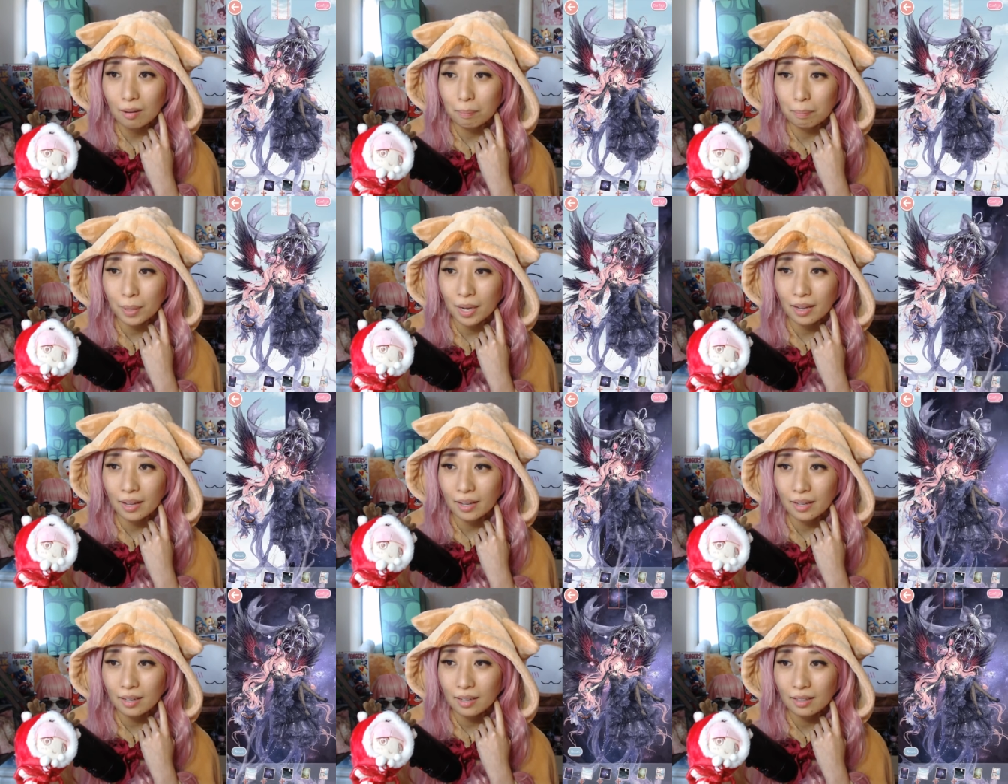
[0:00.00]

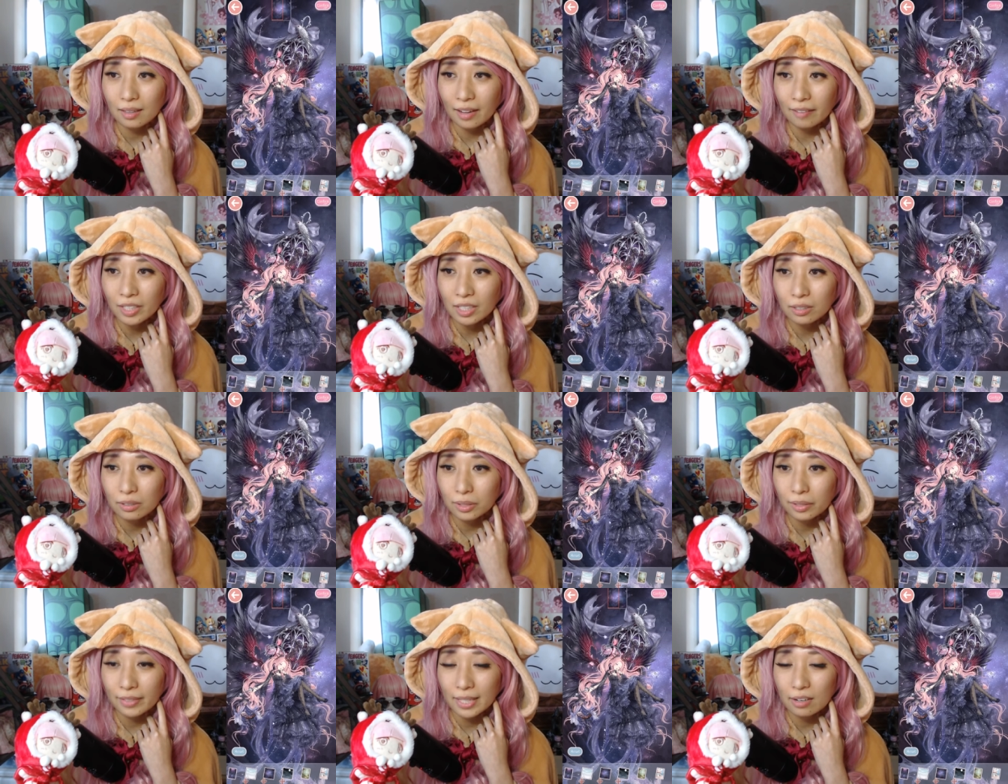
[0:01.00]
but let me know
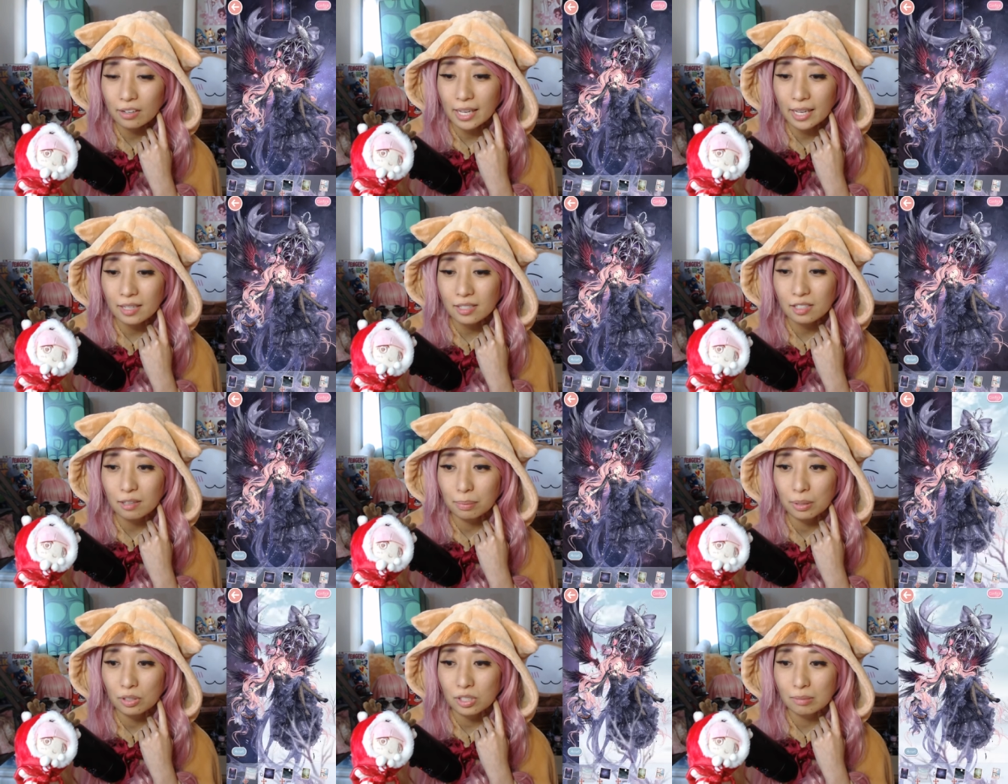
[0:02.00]
if there is
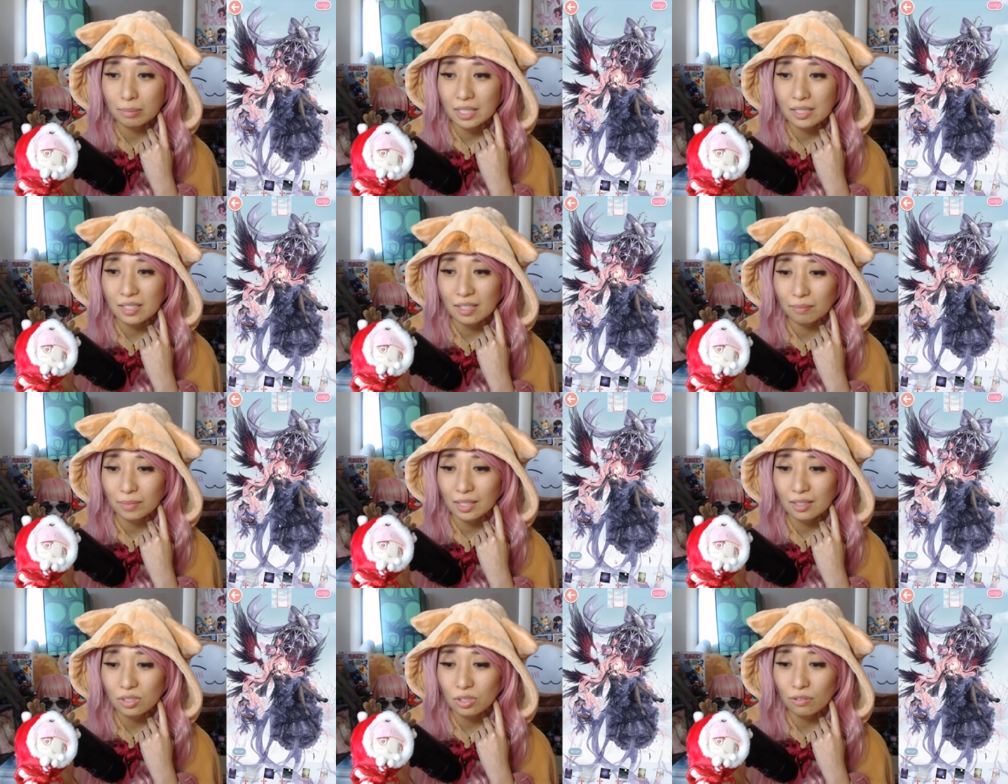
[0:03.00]
supposed to be
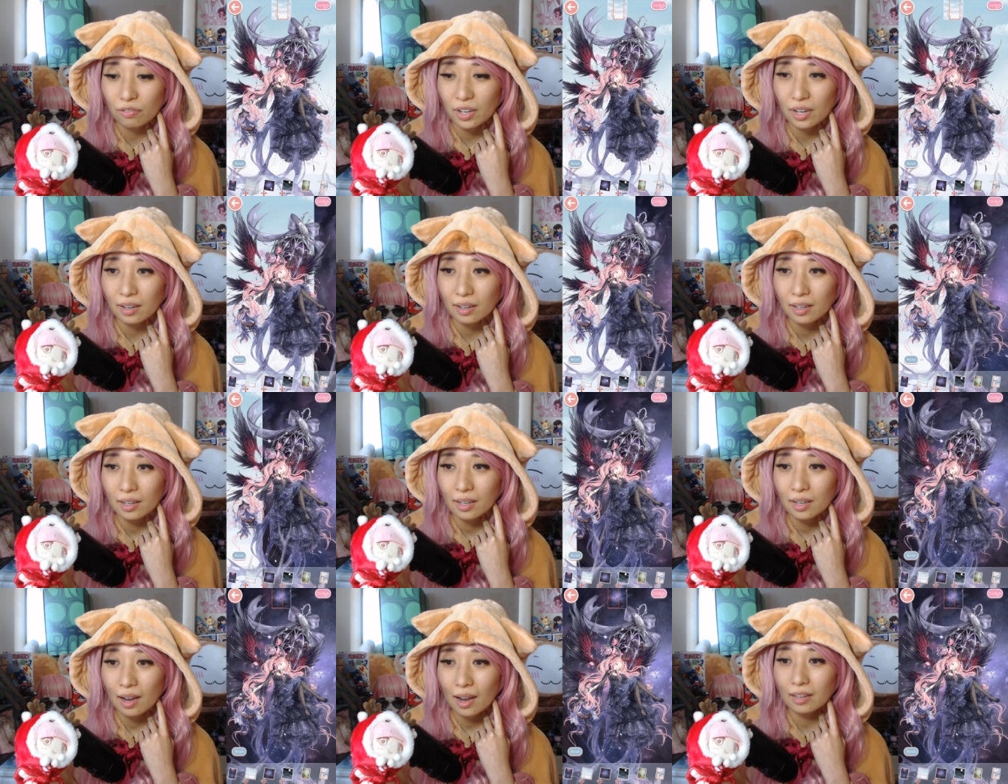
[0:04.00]
something. So far,
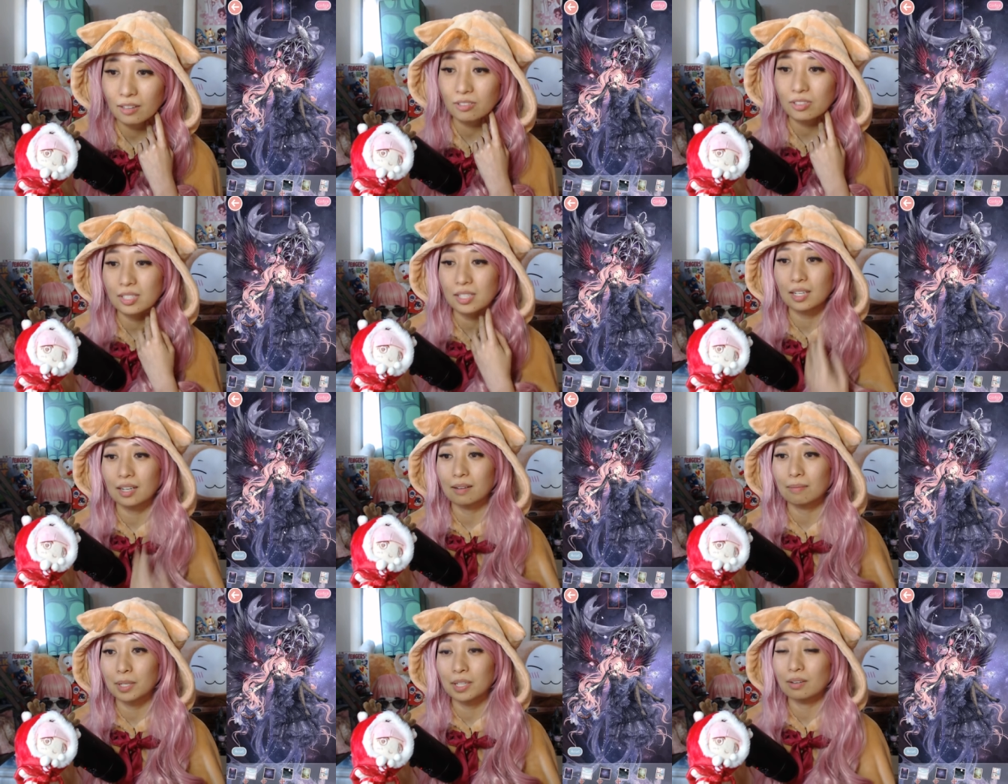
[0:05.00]
I don't see it,
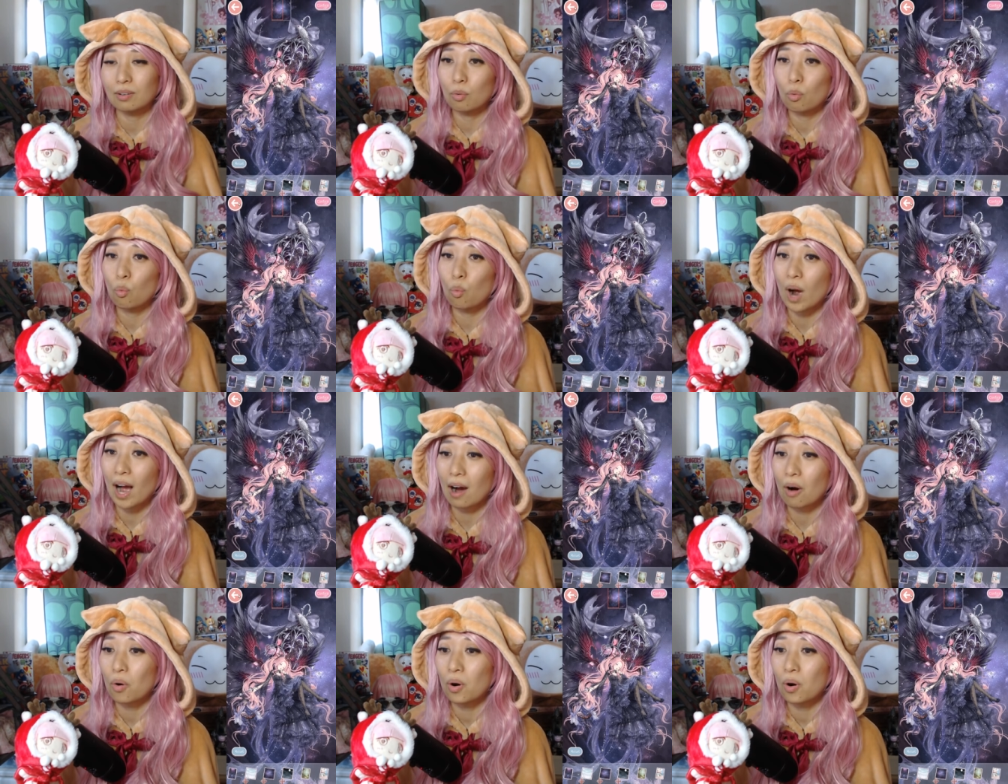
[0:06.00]
but wow.